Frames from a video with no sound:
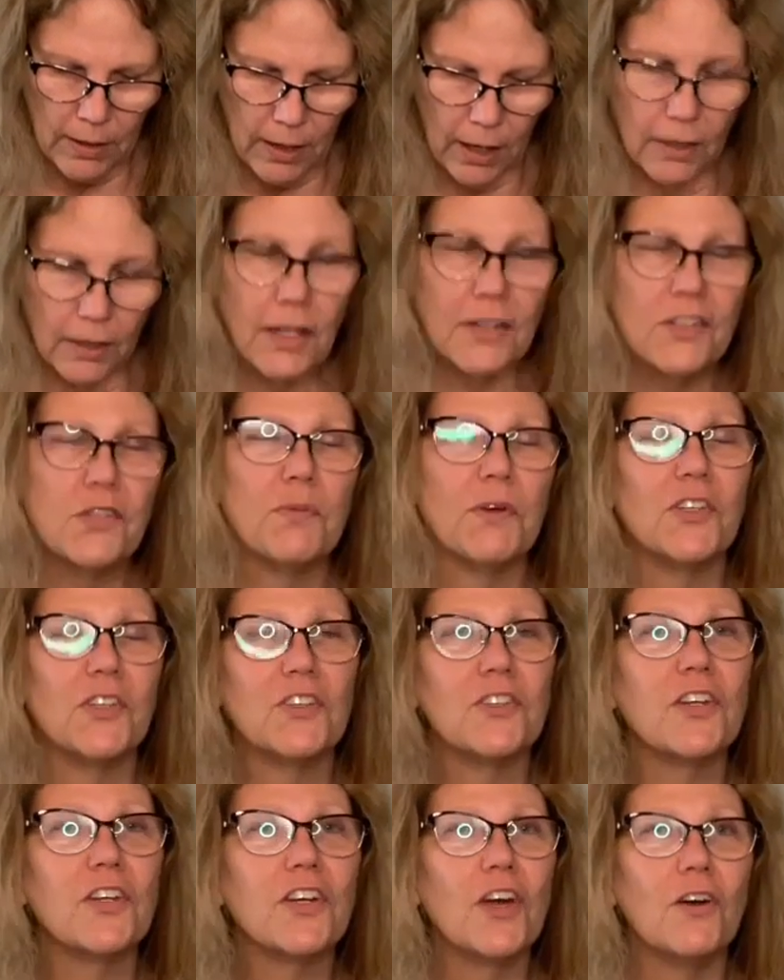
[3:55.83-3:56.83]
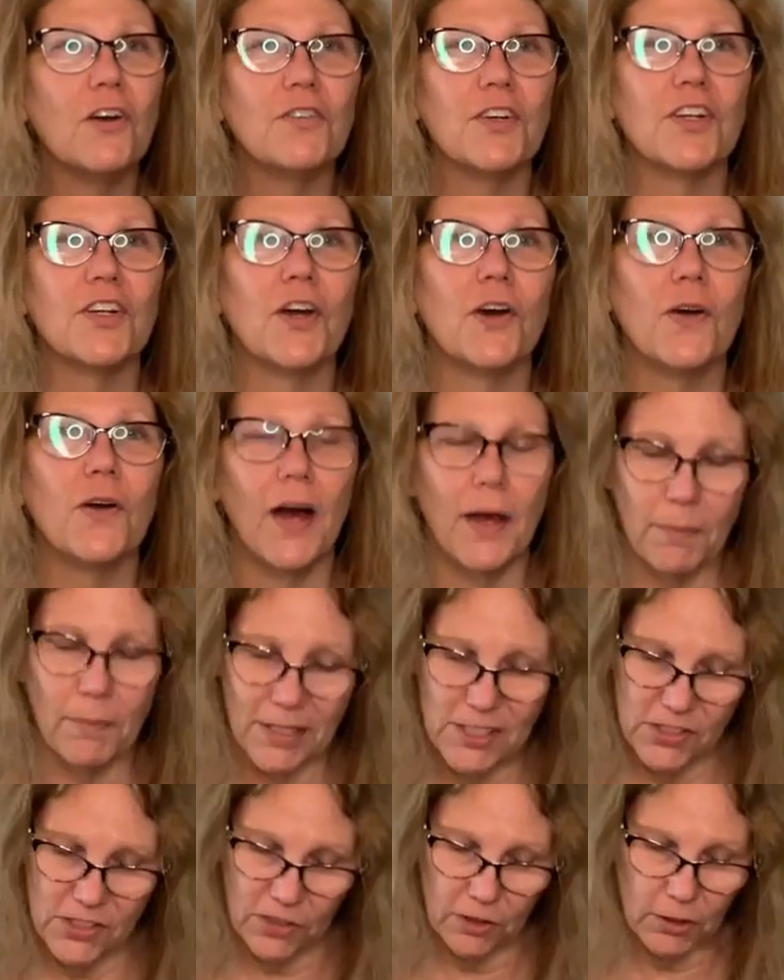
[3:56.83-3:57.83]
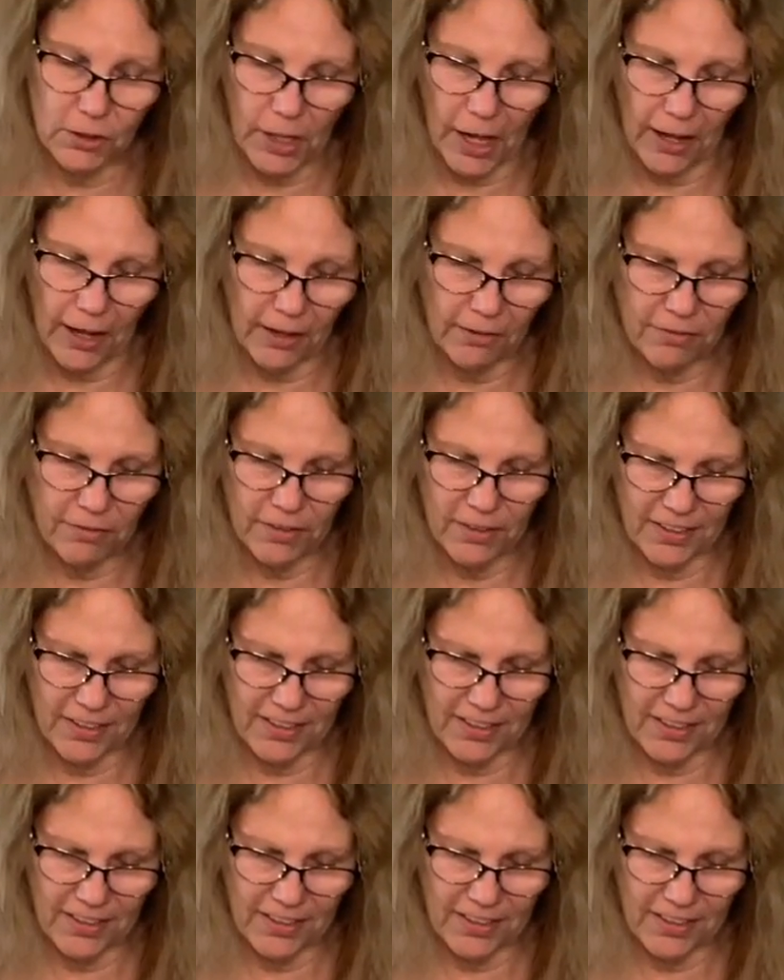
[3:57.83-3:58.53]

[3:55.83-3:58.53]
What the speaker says: I like to be able to look over and go, am I still live?